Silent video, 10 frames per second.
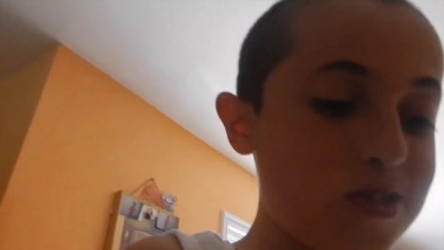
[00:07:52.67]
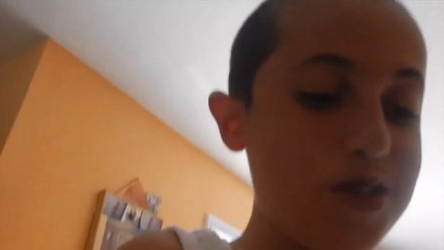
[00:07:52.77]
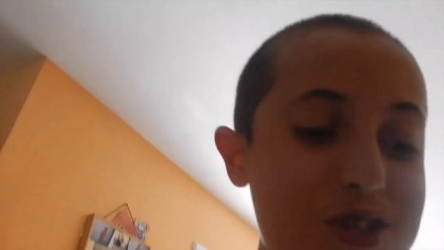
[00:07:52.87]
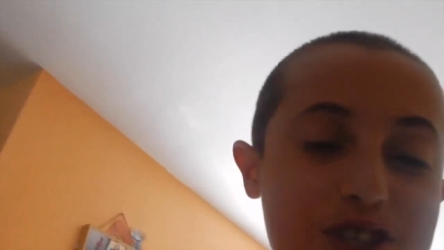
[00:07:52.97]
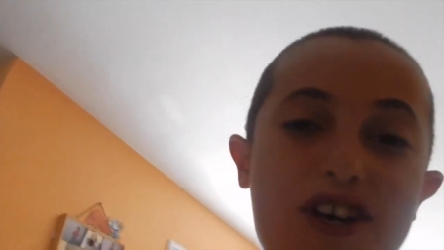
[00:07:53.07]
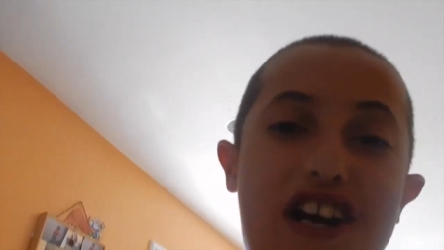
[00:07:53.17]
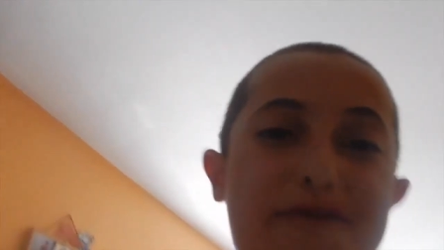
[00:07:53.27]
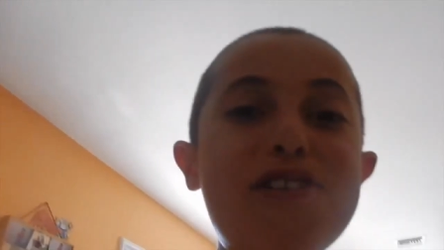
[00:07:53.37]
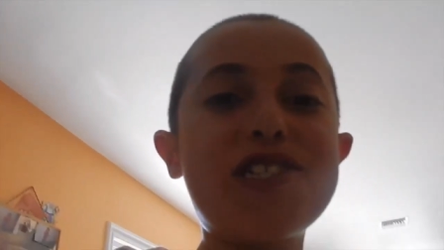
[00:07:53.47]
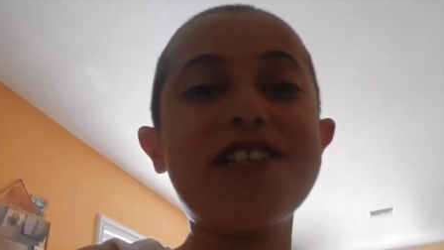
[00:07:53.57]
So you know how
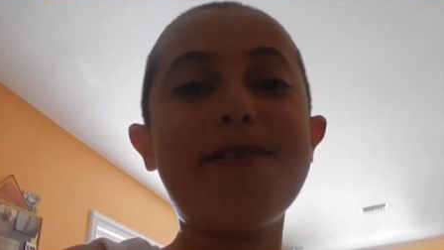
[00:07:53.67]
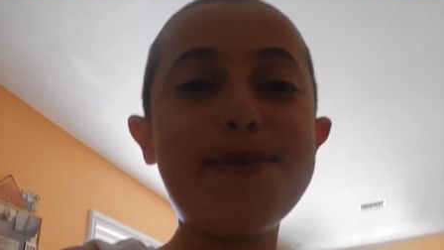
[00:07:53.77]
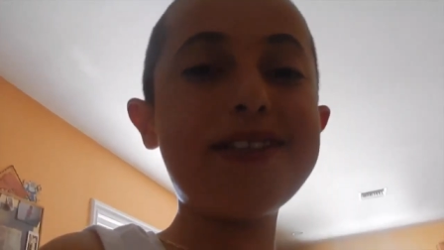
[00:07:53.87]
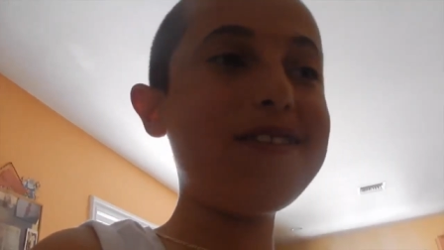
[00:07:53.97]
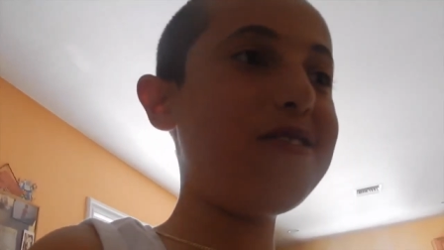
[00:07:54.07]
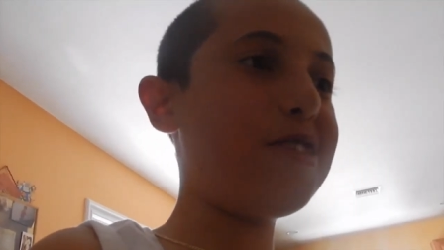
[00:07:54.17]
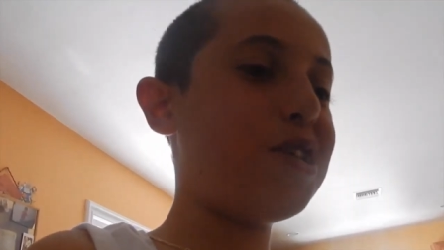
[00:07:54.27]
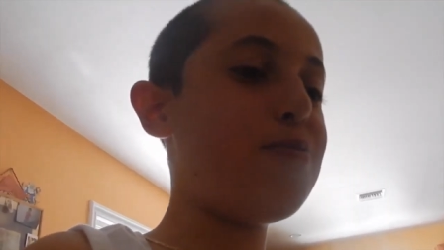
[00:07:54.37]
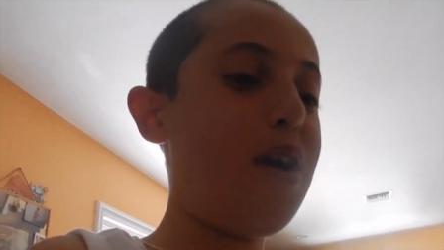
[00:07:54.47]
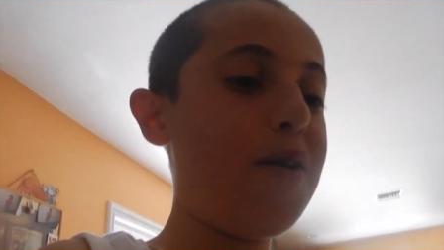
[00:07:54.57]
much tapatio
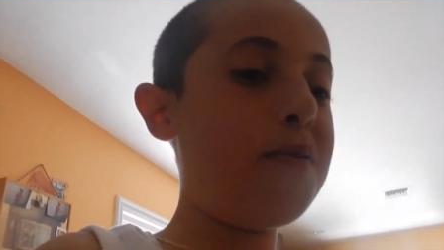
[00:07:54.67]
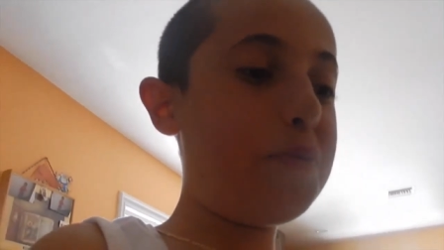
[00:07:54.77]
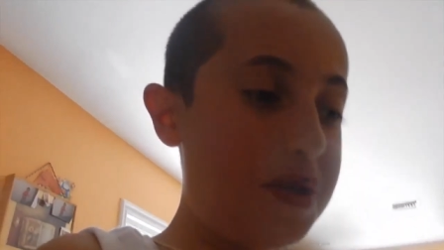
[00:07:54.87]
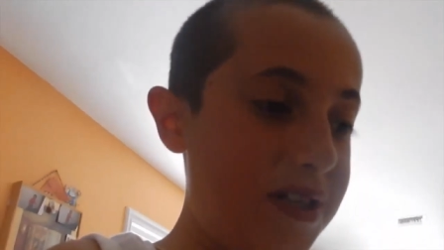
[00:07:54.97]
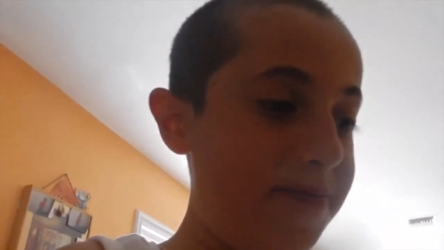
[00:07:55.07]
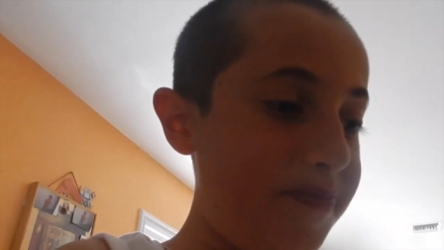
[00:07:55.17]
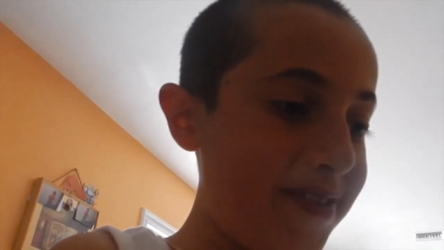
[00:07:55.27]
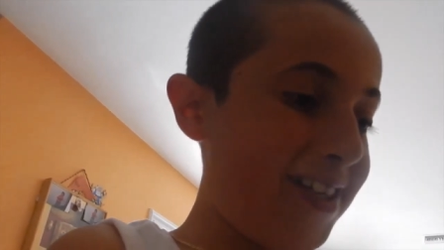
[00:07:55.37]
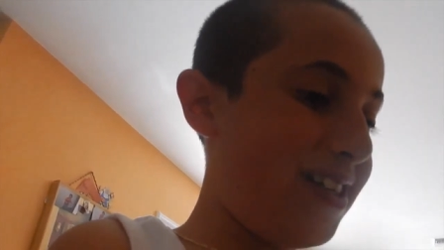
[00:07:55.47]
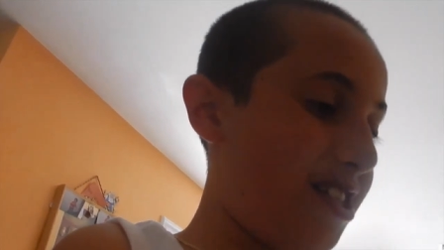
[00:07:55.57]
she probably put?
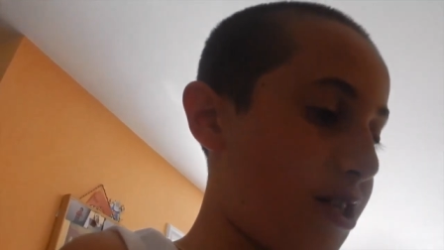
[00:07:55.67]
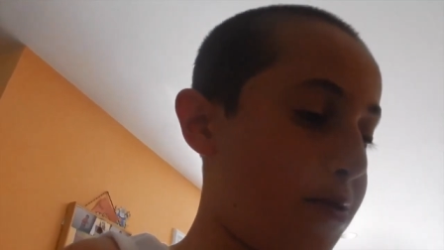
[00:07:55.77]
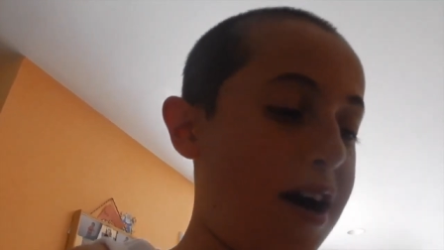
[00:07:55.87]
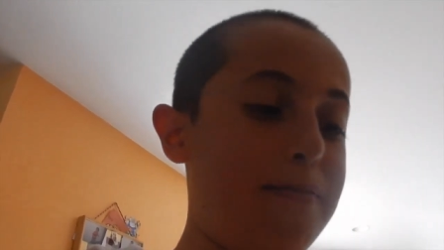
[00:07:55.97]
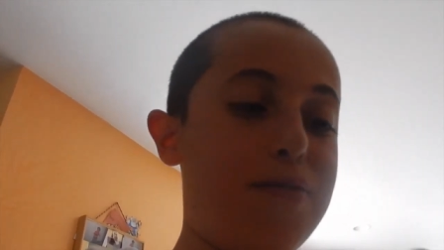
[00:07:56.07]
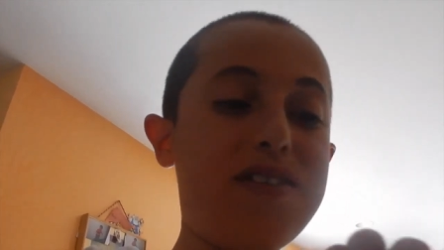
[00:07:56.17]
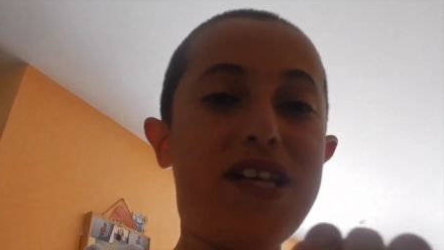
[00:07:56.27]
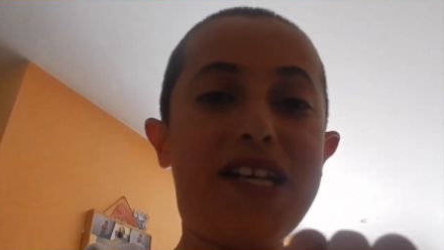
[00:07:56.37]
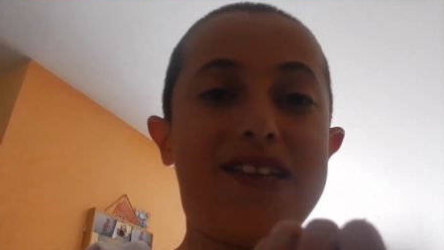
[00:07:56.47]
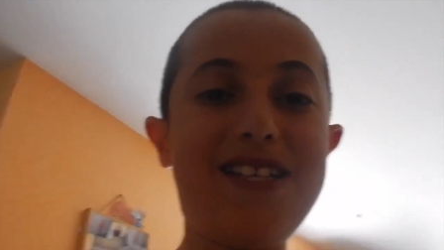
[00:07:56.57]
She probably put
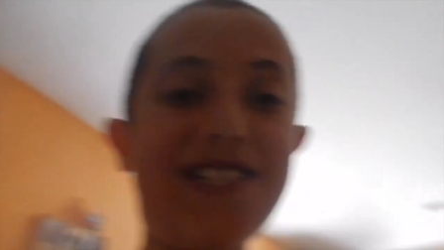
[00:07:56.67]
like